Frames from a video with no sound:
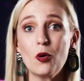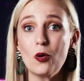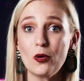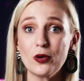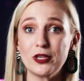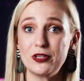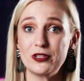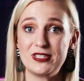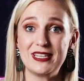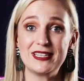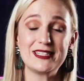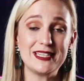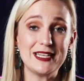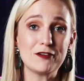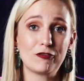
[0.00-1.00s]
or using
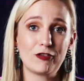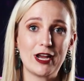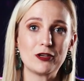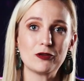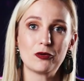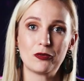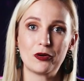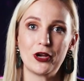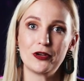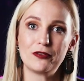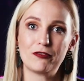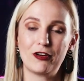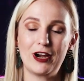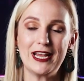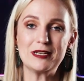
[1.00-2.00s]
sea freight or
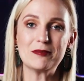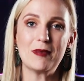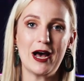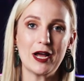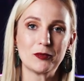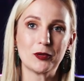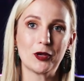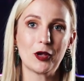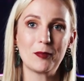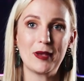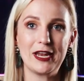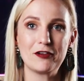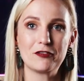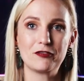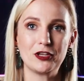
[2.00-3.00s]
road freight might work
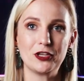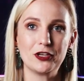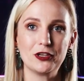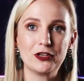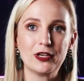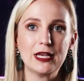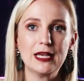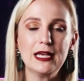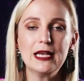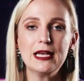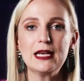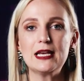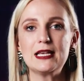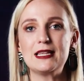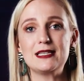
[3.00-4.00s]
better for you.
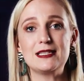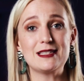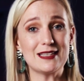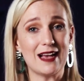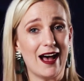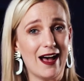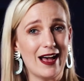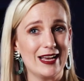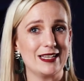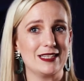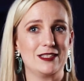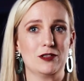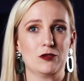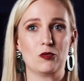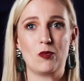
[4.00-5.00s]
The
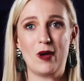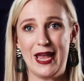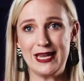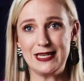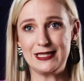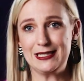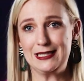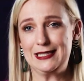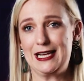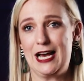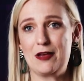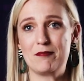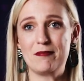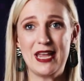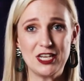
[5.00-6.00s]
size, weight,
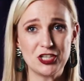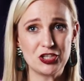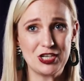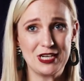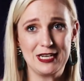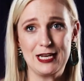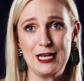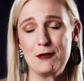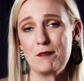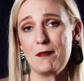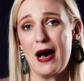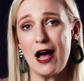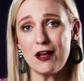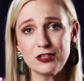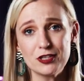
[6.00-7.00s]
dimension,
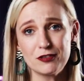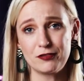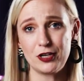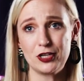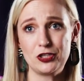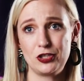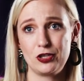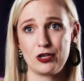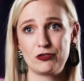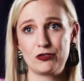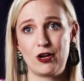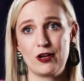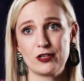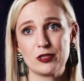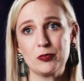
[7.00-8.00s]
amount of goods you are
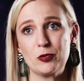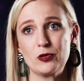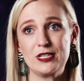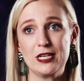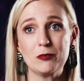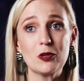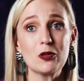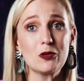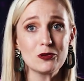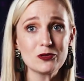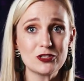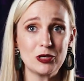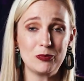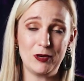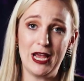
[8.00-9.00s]
transporting will
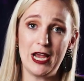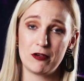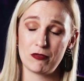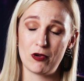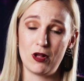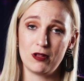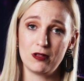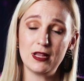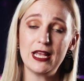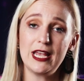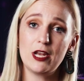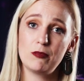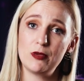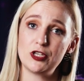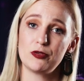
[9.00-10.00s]
also play a role
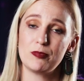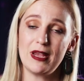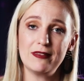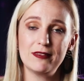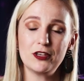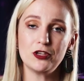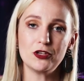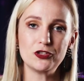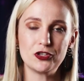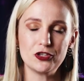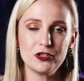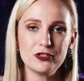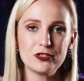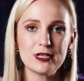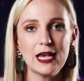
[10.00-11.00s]
in which method you
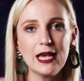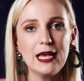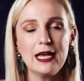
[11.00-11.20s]
choose.